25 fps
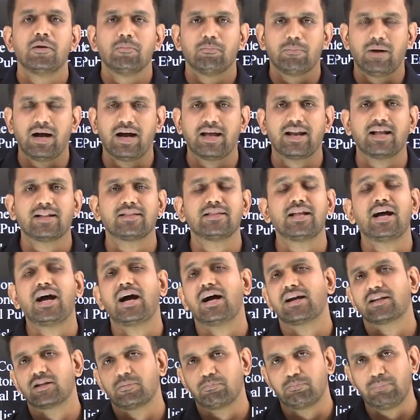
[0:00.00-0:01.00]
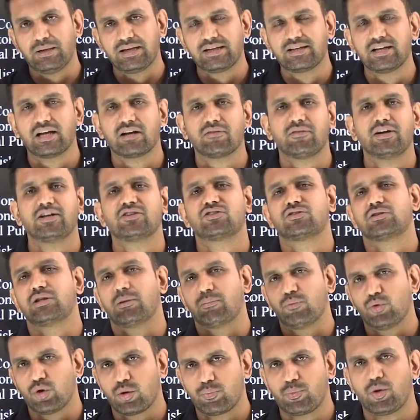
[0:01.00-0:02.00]
Maharatna are the bigger ones, the
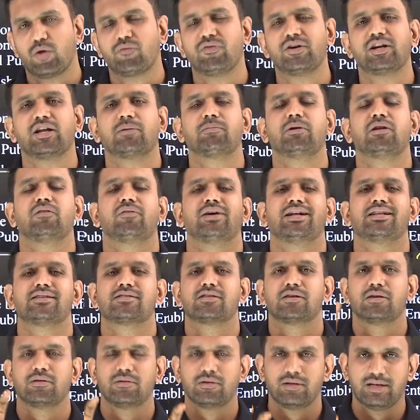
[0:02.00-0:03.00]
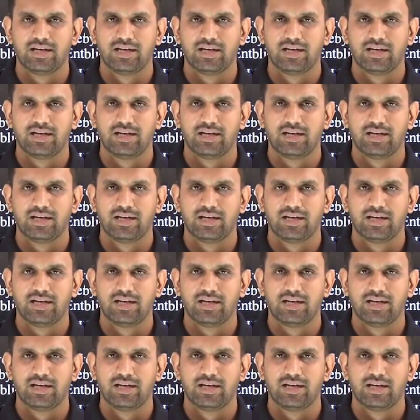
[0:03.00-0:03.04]
more profitable ones.